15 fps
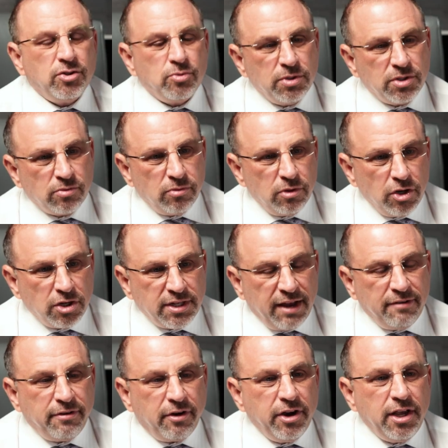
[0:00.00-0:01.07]
This was looked
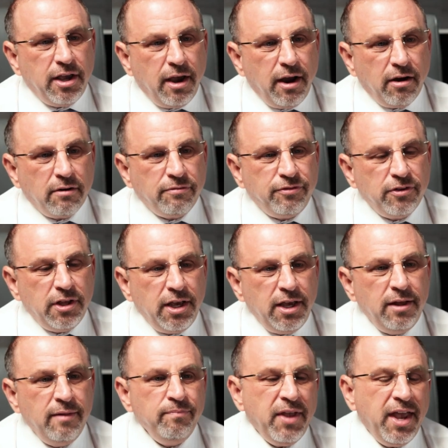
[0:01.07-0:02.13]
at very
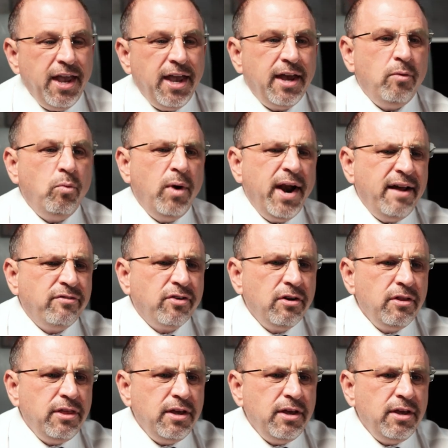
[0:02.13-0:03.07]
carefully, and whatever